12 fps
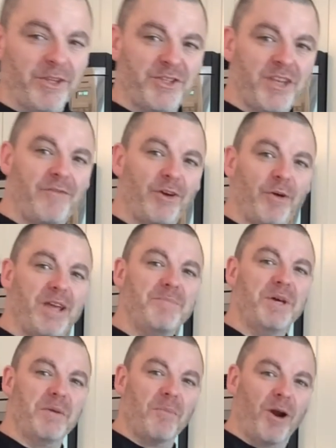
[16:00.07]
the 7 or 8
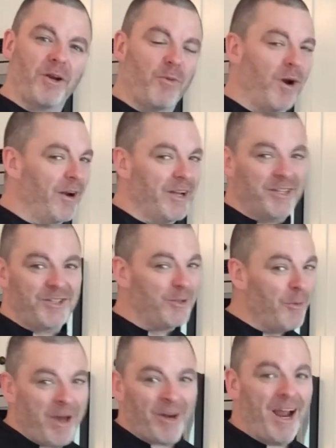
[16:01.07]
minute mark where it's
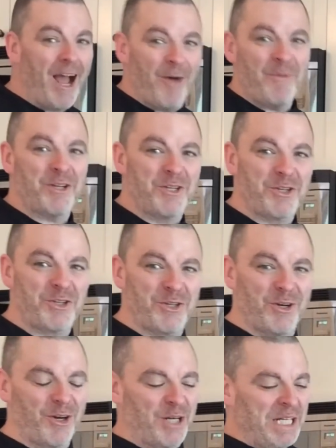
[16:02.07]
no matter how much you
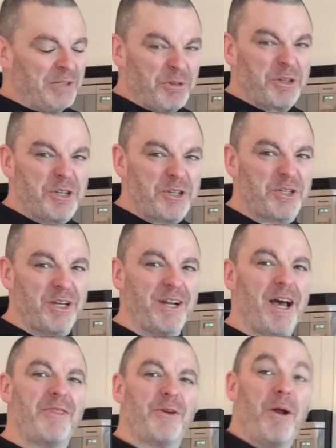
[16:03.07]
stir,
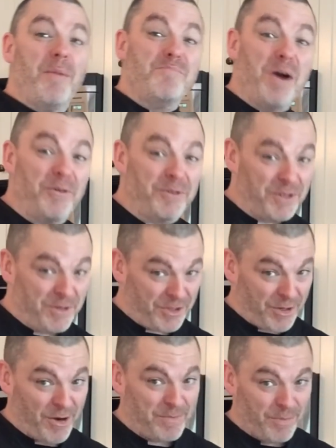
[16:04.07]
they're about to
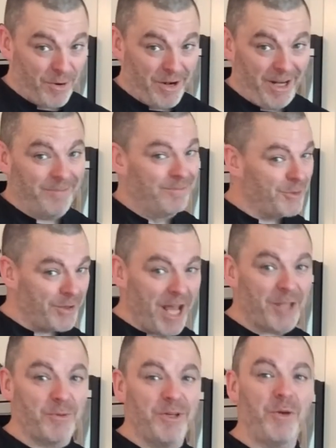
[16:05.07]
start burning. So
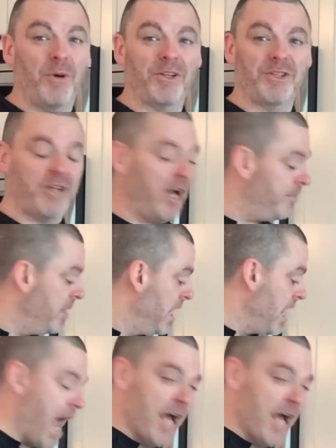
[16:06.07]
that's when you want to stop.